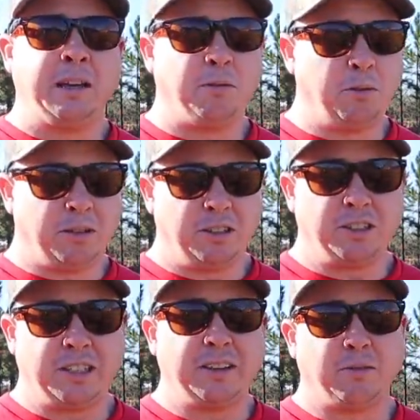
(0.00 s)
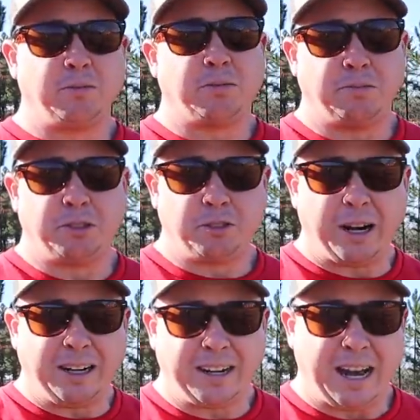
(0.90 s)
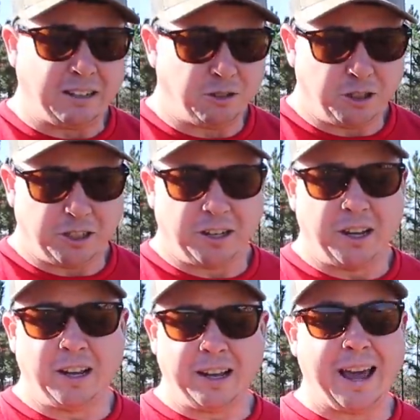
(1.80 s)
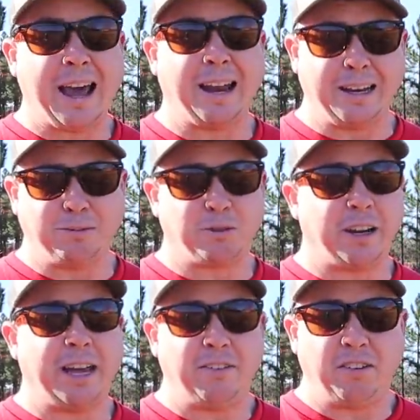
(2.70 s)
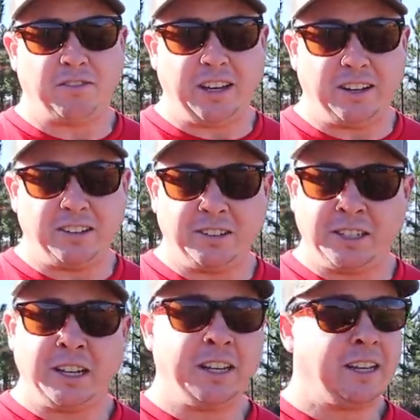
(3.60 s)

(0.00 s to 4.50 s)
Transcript: we want to just give them some straight nitrogen. Alliums are heavy feeders.